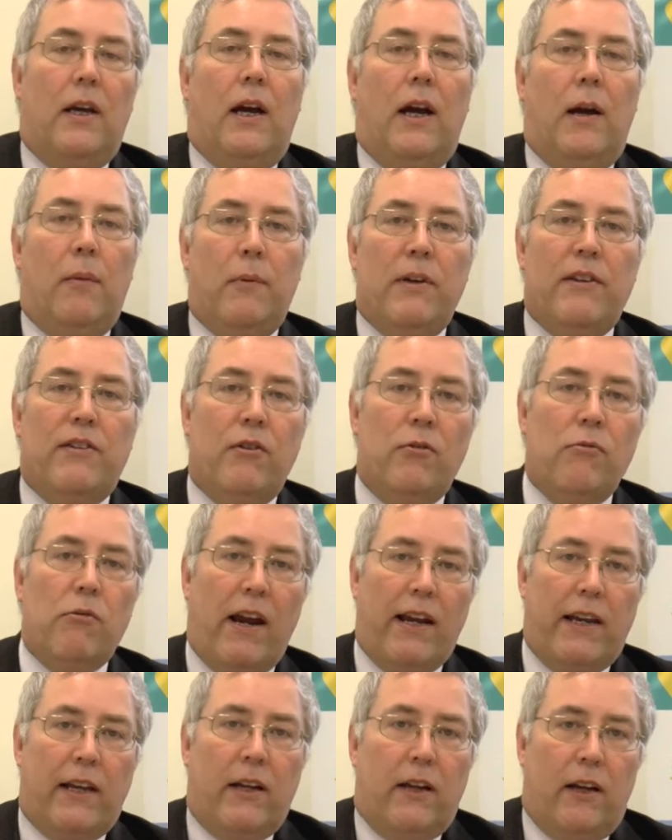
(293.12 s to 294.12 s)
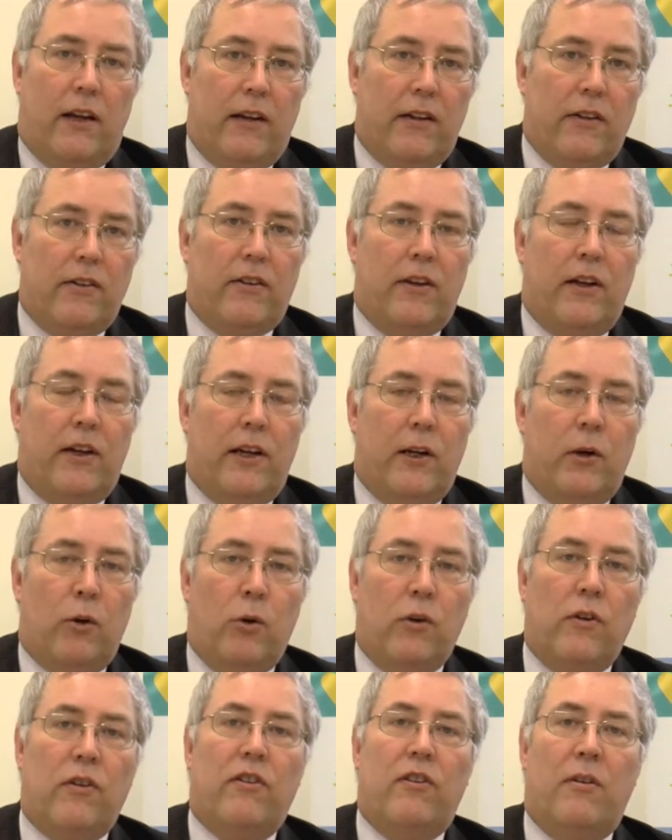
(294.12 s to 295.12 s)
And we do recognise that in
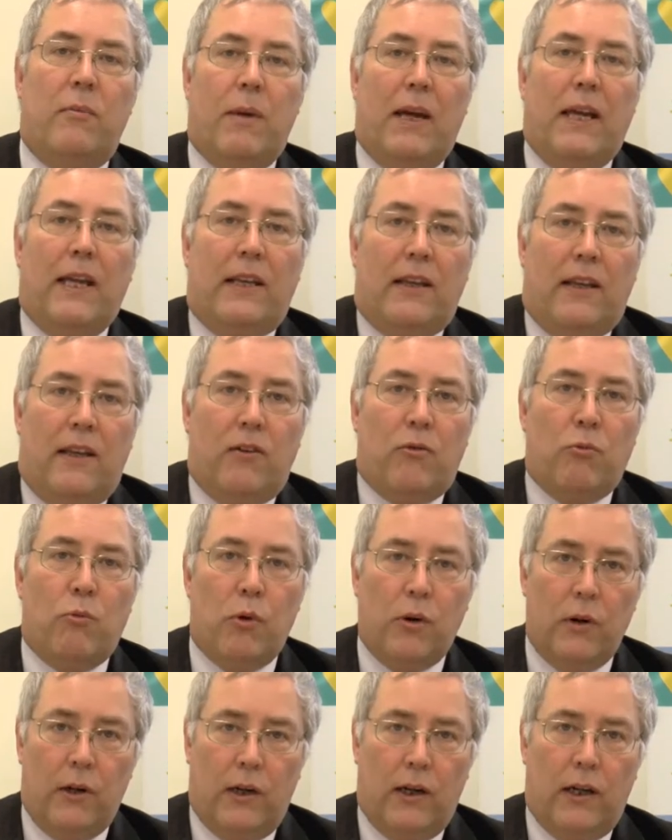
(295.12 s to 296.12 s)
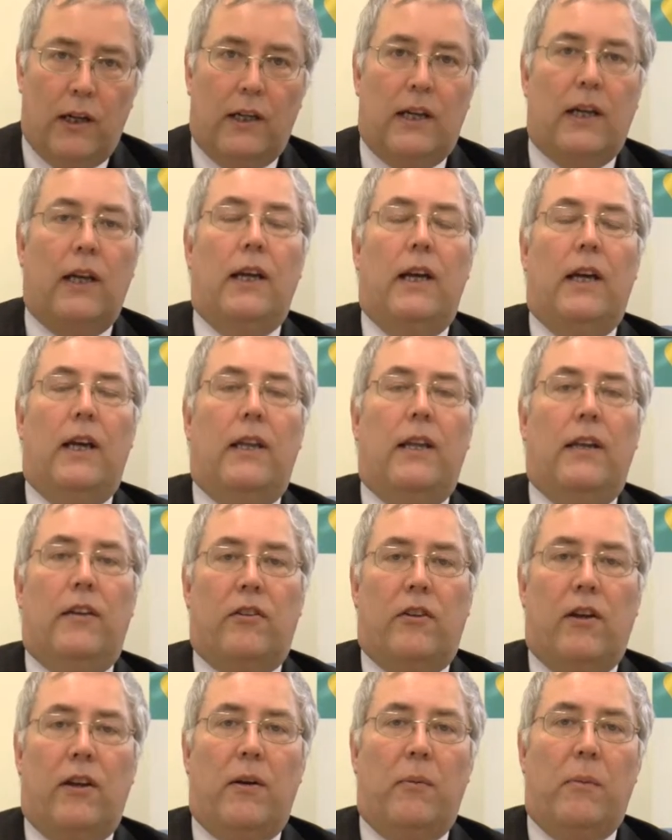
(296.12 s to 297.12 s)
order to make this work,
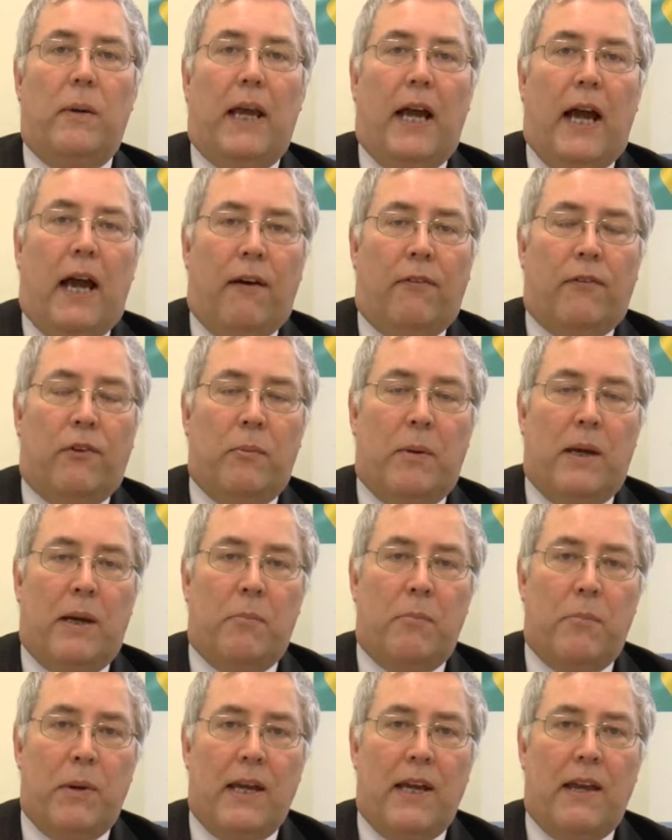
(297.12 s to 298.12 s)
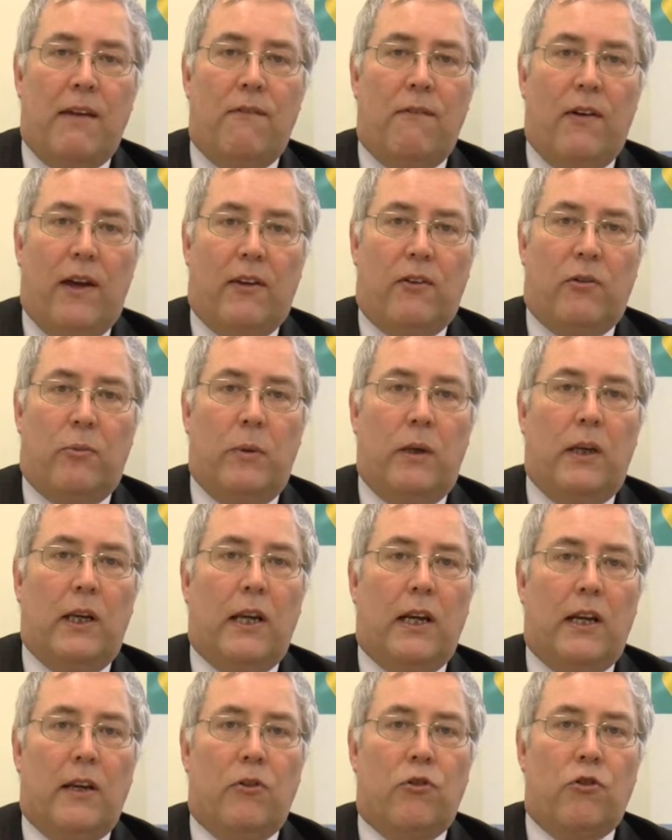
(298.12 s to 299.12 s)
there's going to have to be a big investment
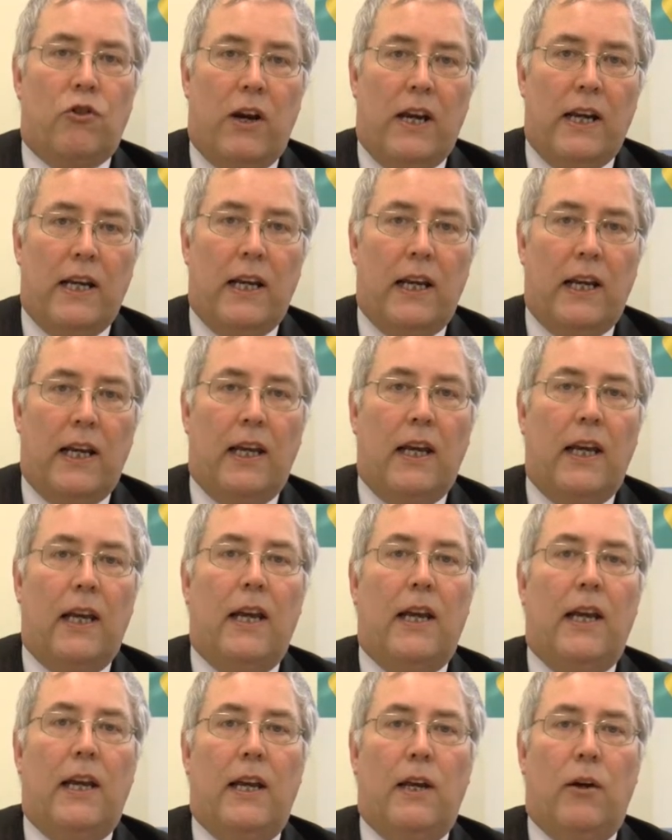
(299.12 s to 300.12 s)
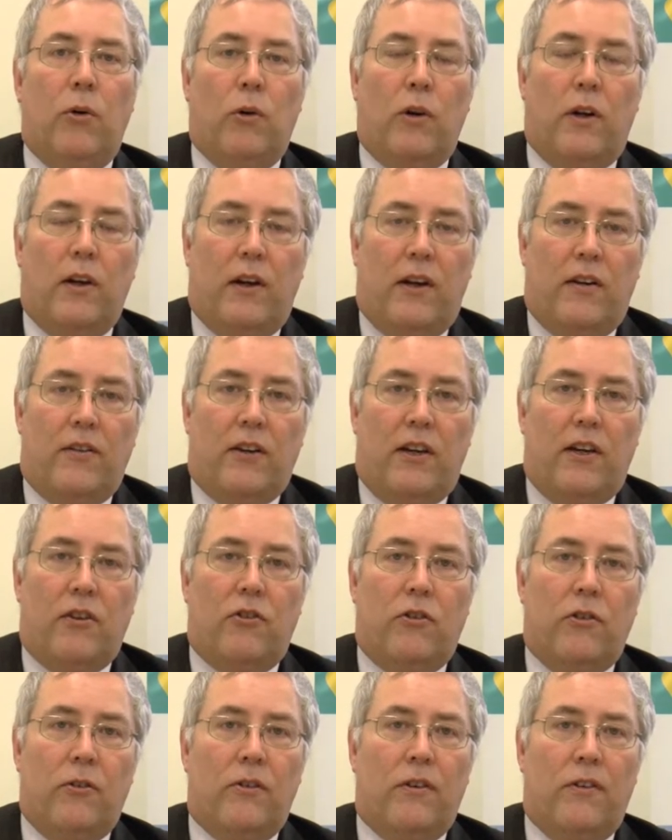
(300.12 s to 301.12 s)
in training, in
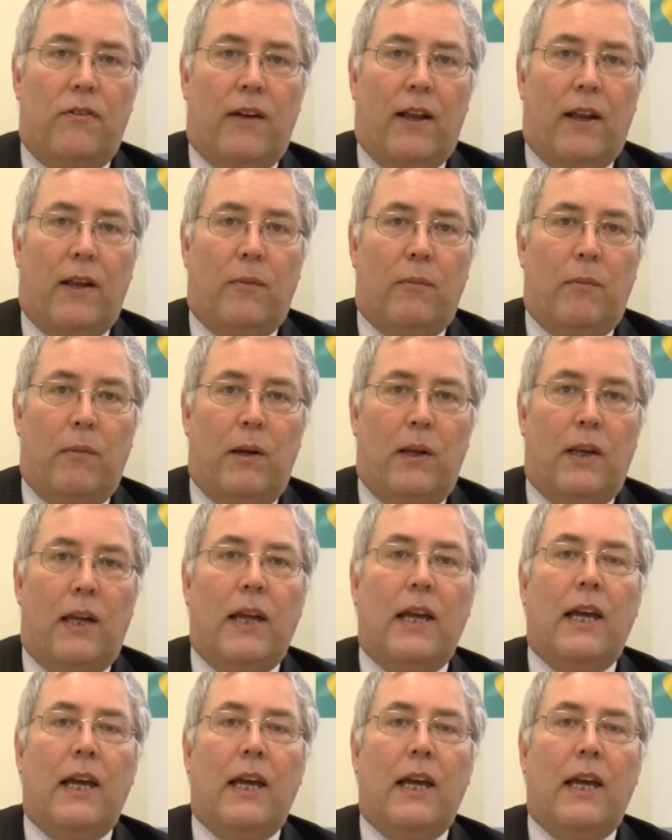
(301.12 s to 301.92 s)
organisational development,